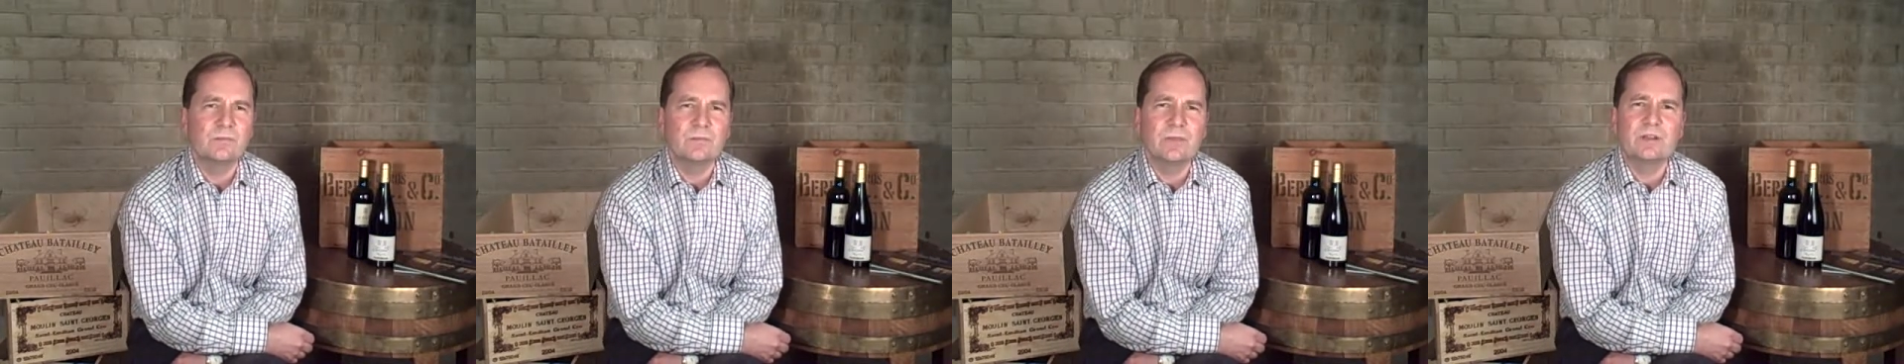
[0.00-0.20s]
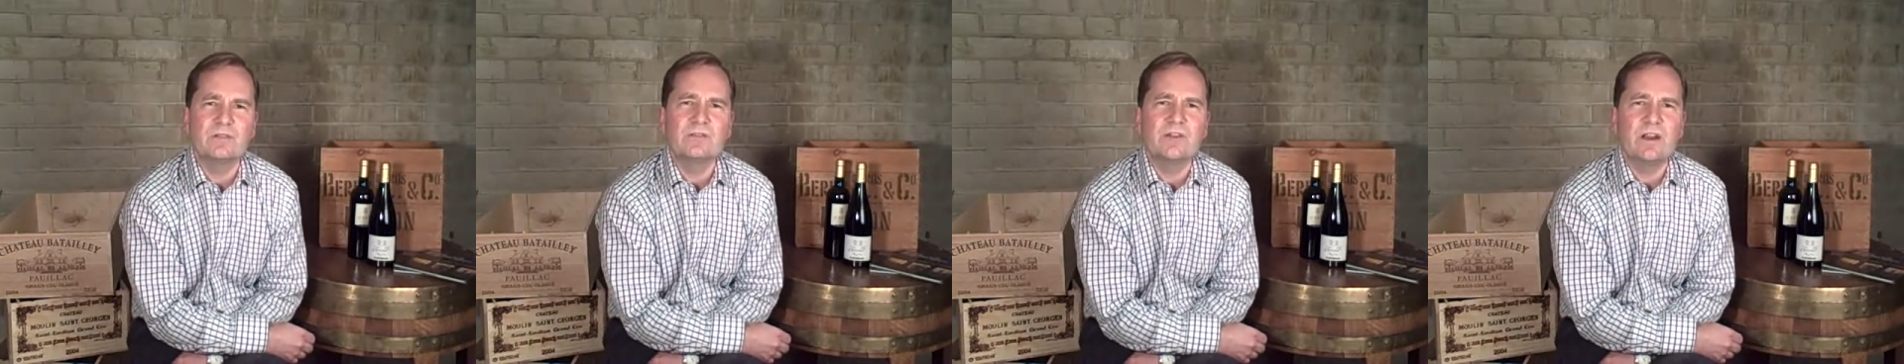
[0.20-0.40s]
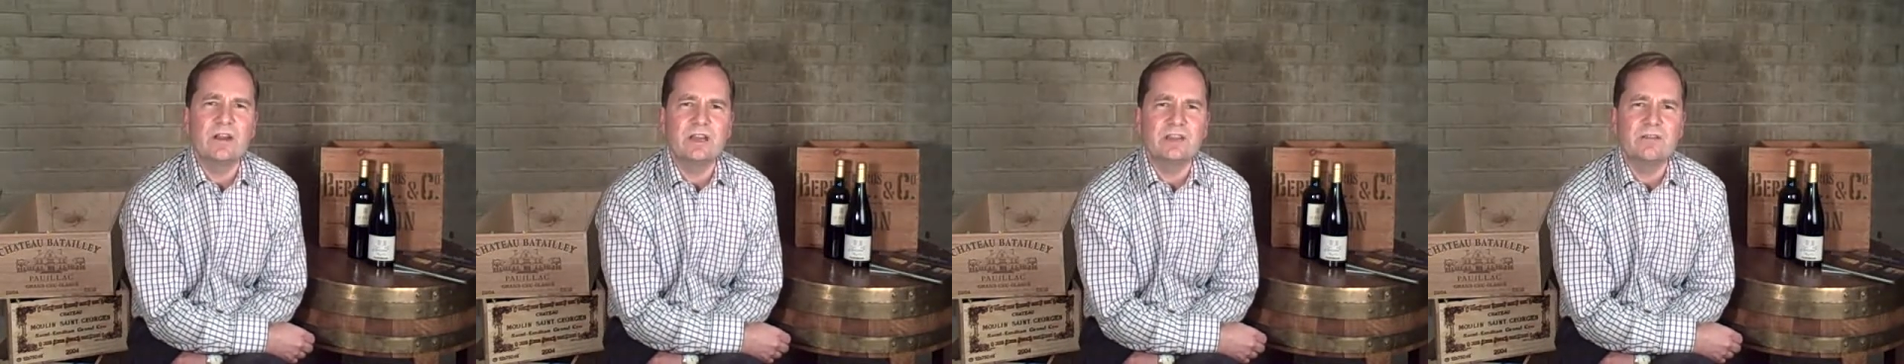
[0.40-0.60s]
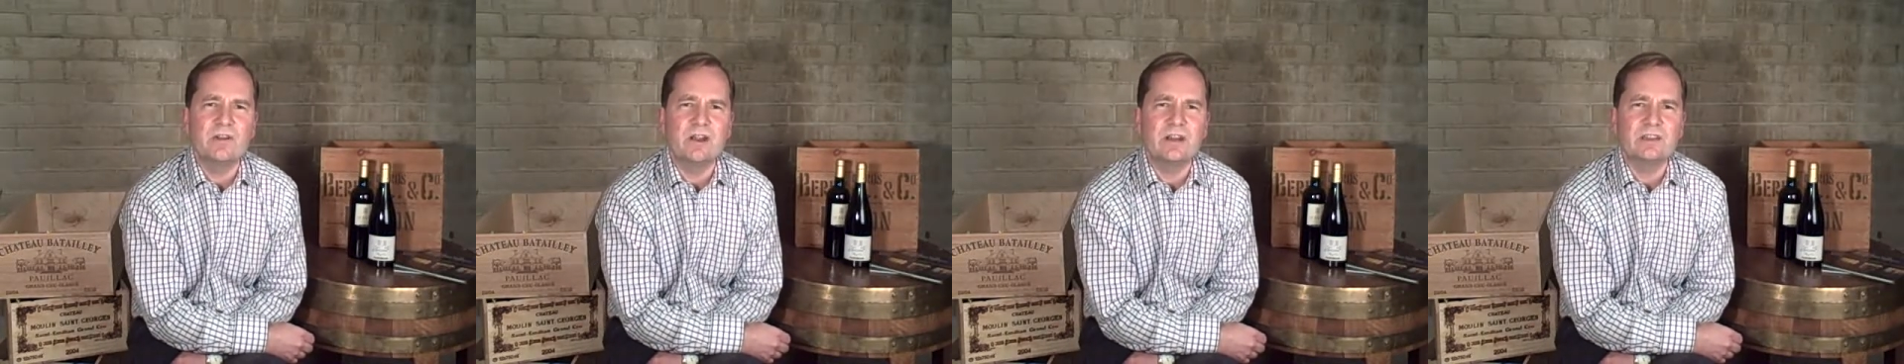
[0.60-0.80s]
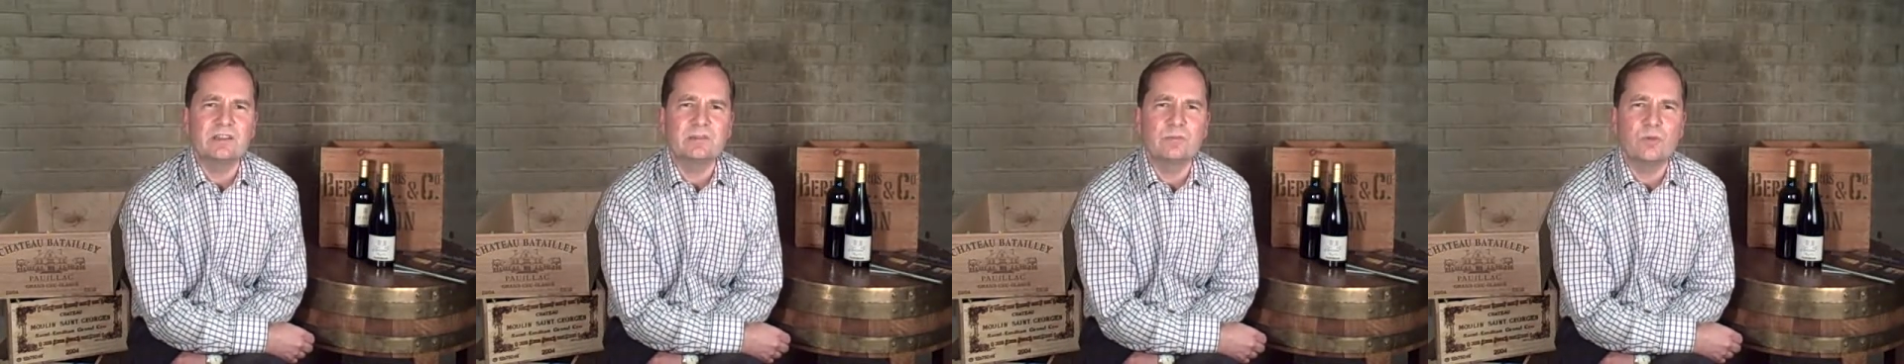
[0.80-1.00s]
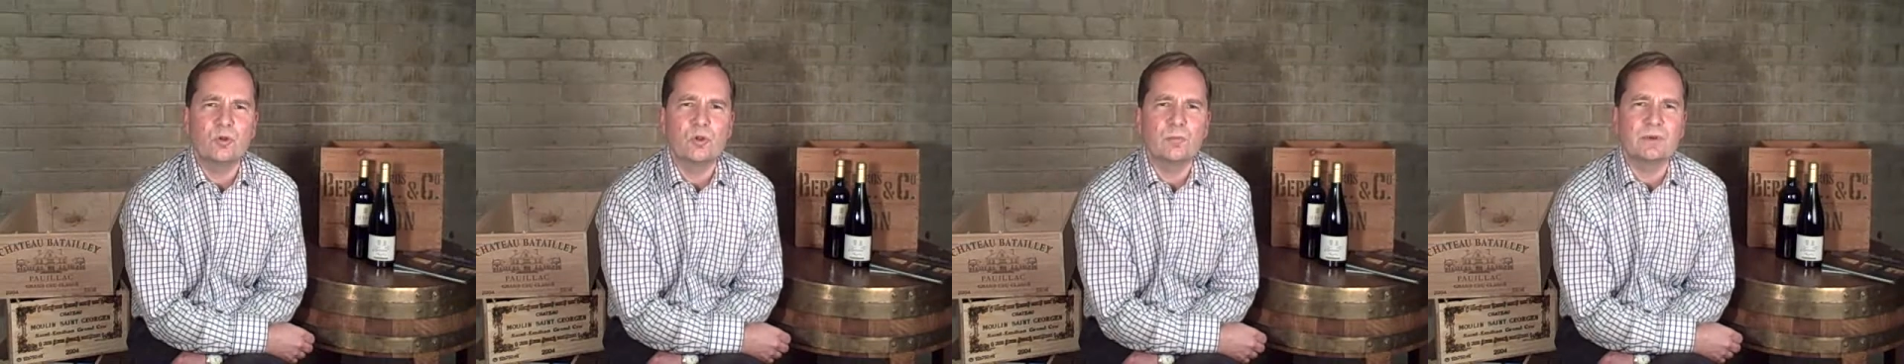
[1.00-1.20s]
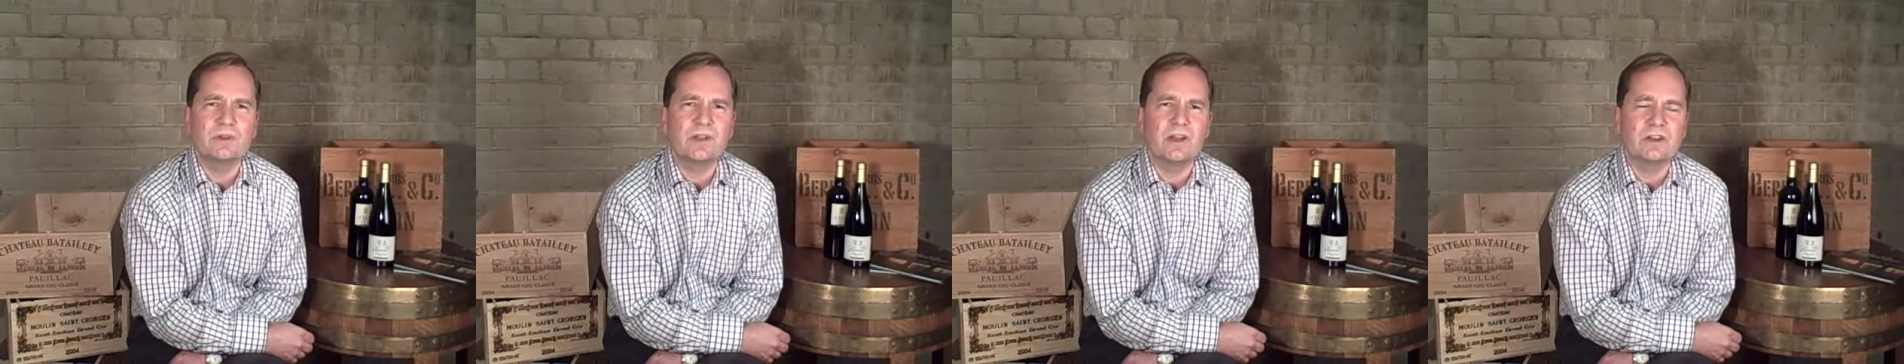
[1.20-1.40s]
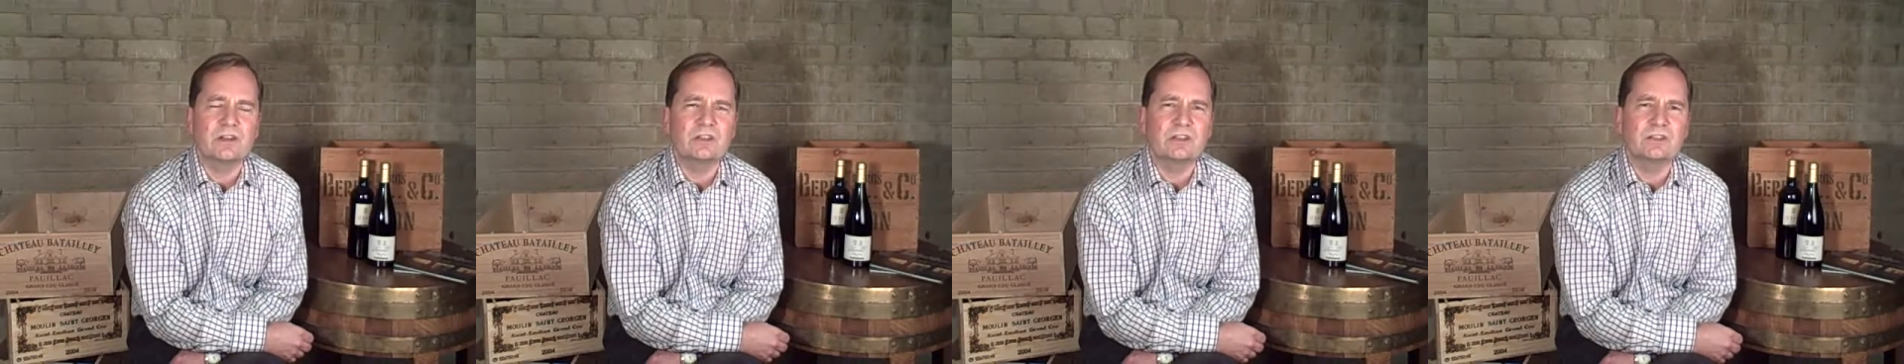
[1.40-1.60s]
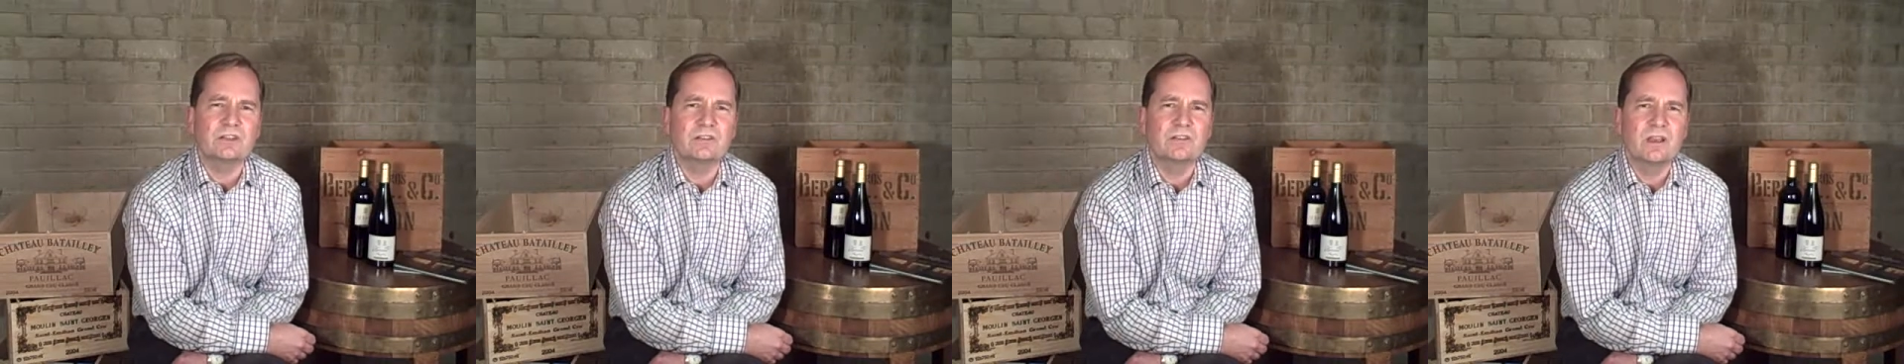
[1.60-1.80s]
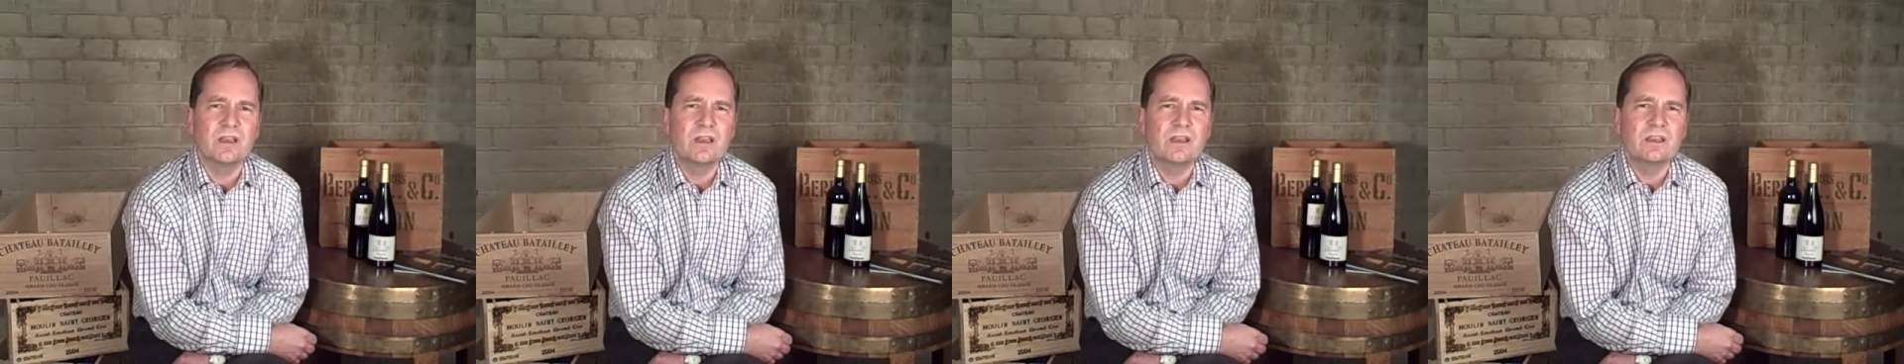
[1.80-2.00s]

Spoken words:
but very, very small production.